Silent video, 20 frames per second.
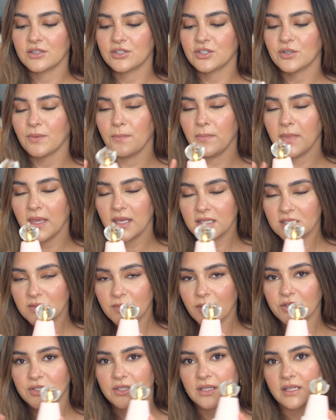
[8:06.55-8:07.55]
To me, it
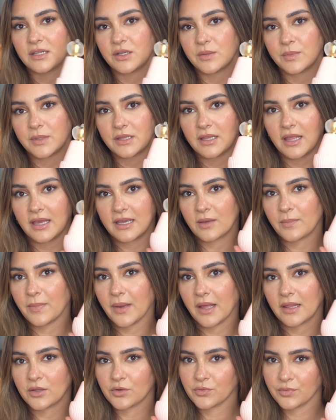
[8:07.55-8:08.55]
smells a little bit like a
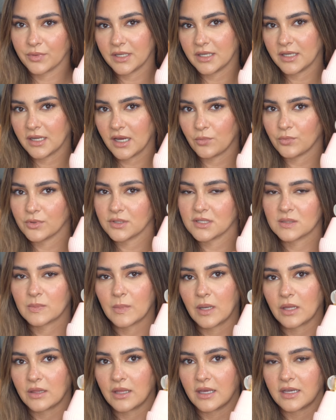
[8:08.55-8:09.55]
ballerina would
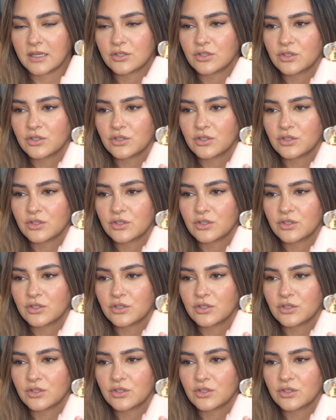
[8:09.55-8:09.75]
smell like.